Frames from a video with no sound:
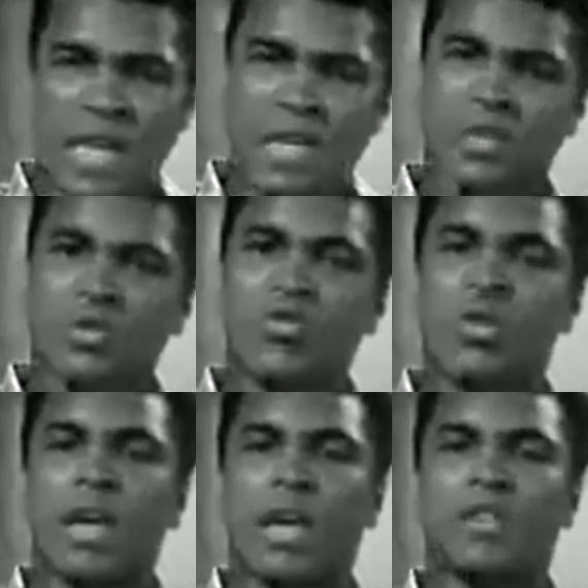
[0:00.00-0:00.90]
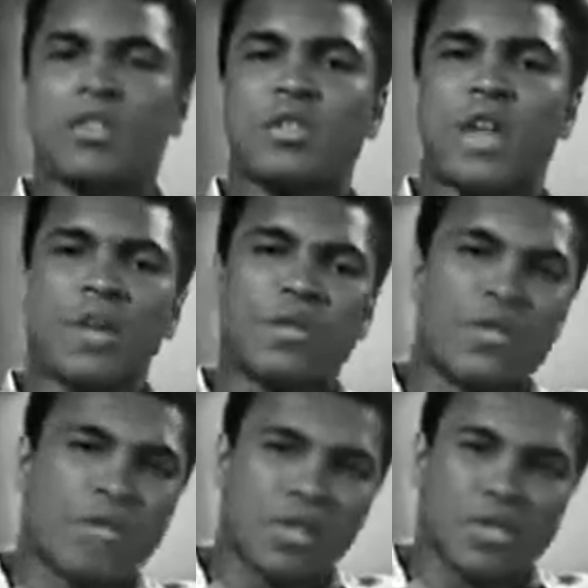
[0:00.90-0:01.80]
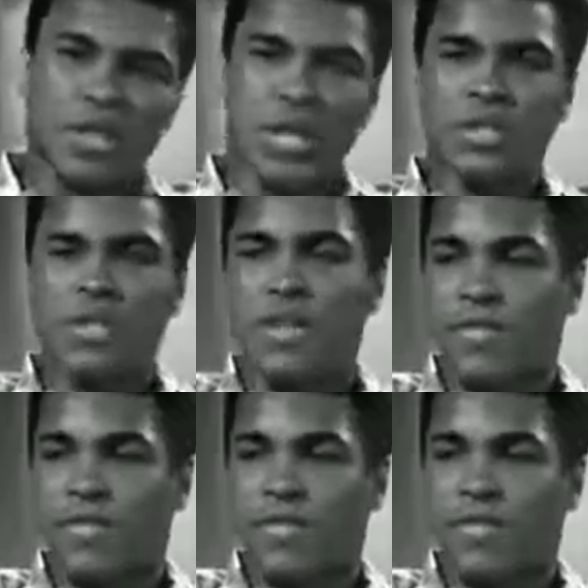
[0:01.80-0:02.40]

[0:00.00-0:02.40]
stay in school like I should. I don't have the education.